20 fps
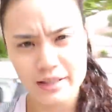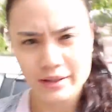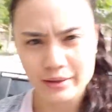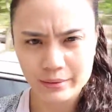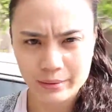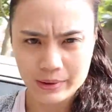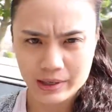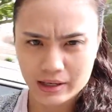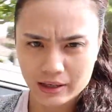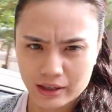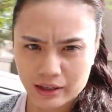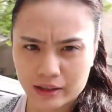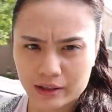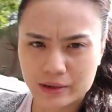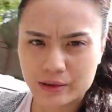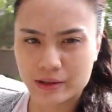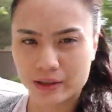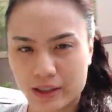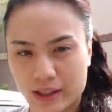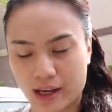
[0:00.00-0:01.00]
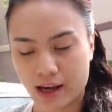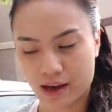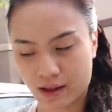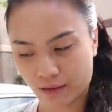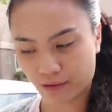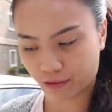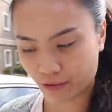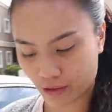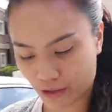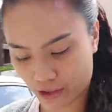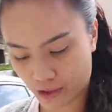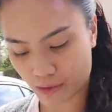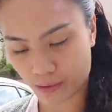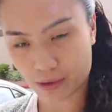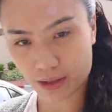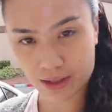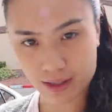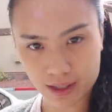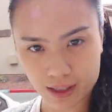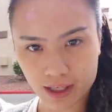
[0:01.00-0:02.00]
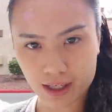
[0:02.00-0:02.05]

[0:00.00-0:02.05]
is we are going to California once